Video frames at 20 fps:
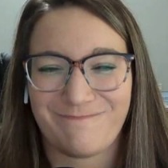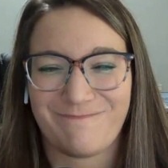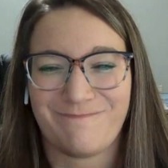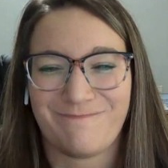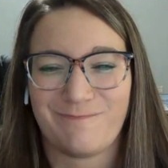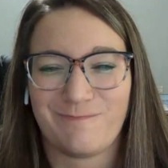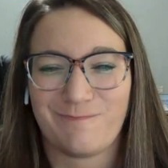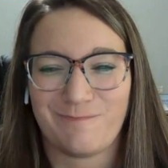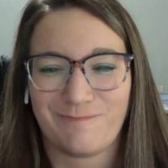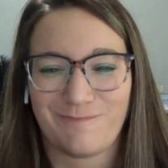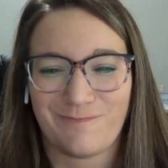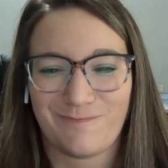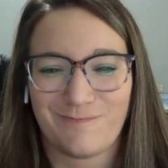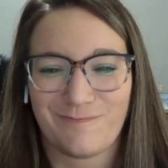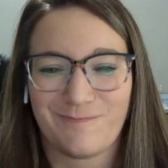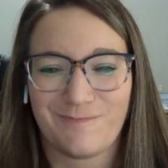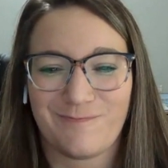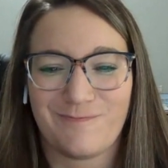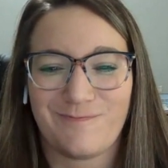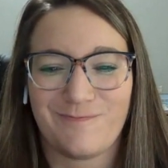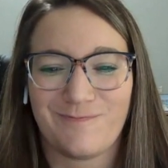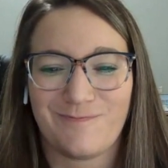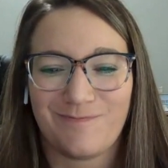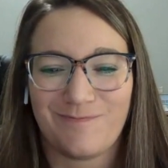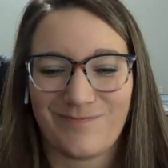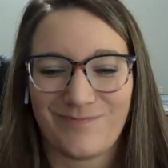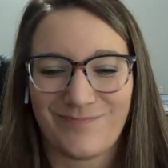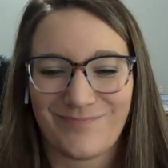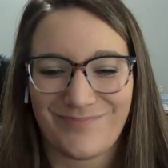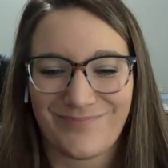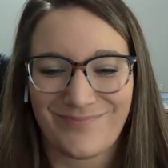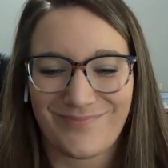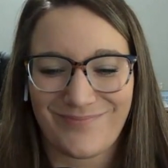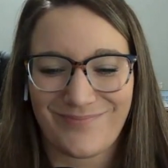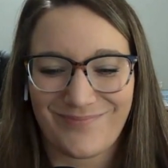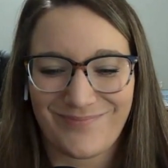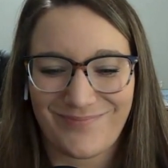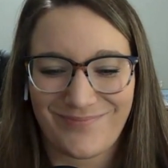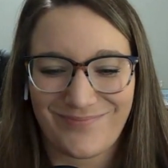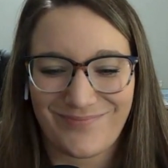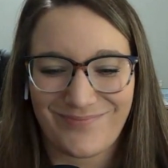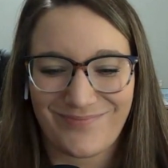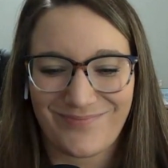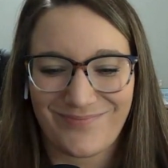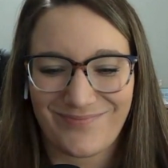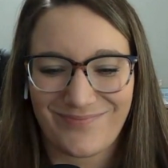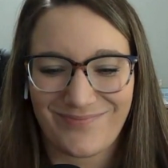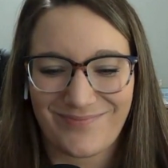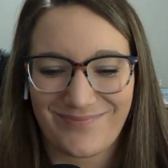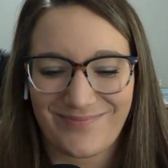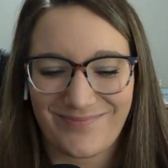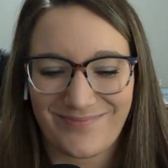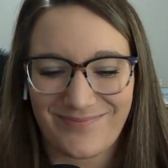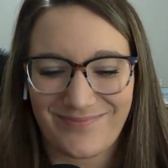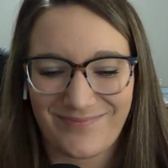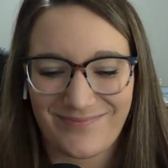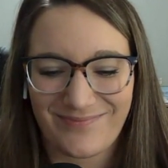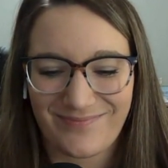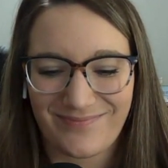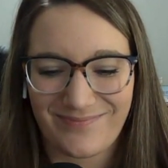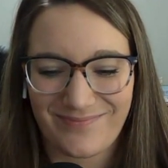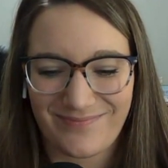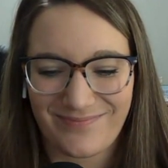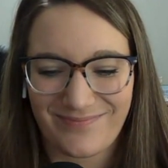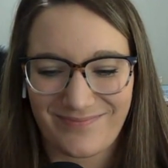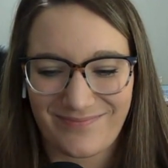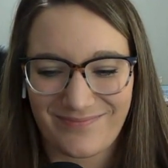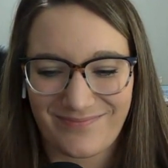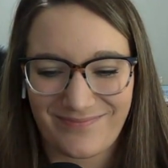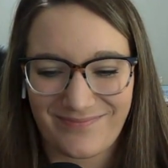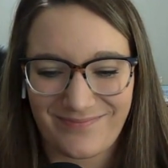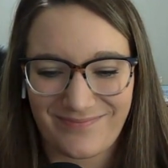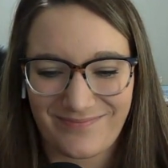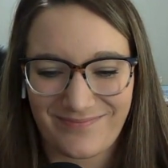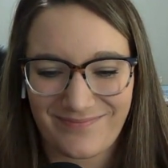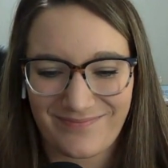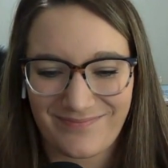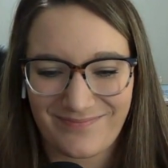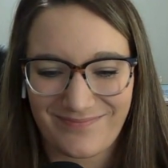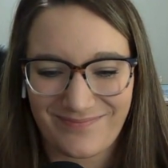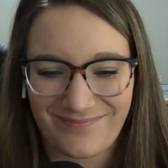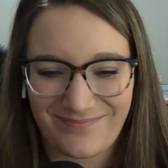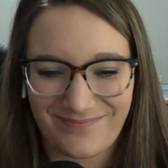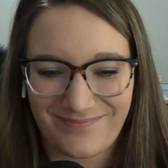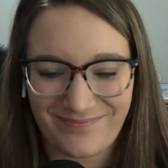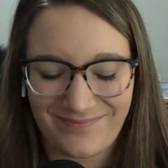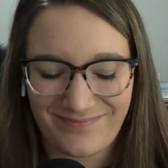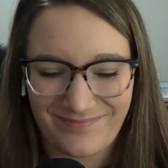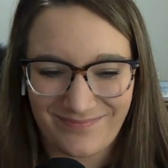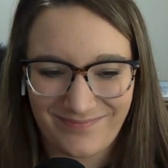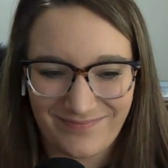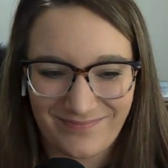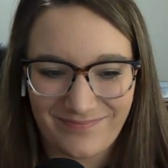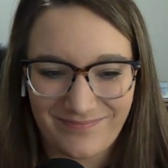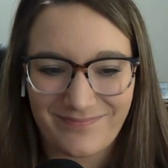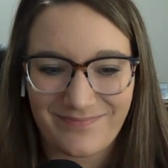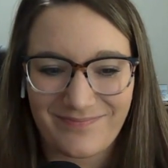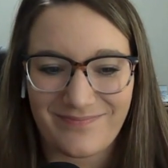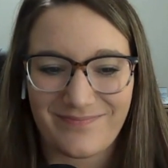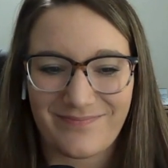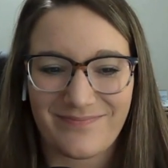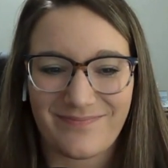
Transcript: (silent)